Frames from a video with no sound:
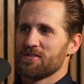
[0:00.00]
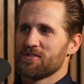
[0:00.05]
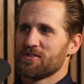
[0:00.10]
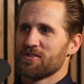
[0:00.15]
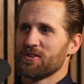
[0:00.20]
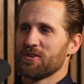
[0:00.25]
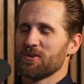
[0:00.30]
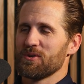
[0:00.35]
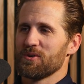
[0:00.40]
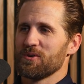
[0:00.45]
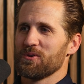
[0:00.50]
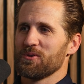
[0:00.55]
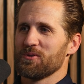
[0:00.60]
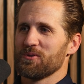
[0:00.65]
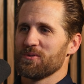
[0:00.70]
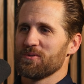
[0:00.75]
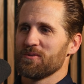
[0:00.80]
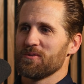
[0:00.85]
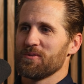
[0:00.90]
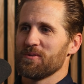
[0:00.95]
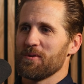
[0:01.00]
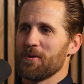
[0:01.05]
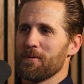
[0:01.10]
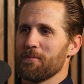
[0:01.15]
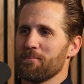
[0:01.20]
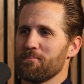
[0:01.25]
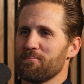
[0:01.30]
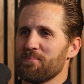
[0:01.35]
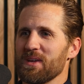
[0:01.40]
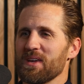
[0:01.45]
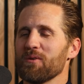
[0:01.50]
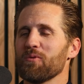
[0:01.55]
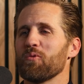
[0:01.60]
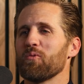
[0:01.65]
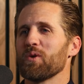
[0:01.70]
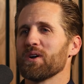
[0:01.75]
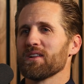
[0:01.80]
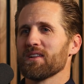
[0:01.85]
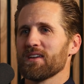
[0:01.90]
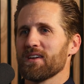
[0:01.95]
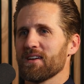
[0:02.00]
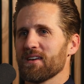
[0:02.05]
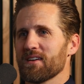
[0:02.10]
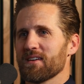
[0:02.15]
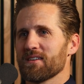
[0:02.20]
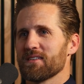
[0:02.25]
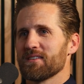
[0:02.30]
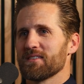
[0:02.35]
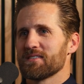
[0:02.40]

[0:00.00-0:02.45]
to be willing